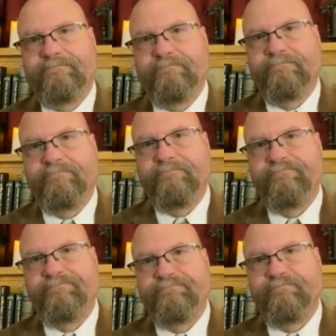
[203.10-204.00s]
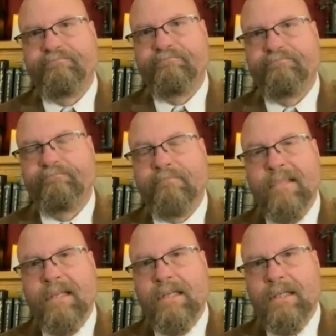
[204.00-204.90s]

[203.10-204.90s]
(no one is talking)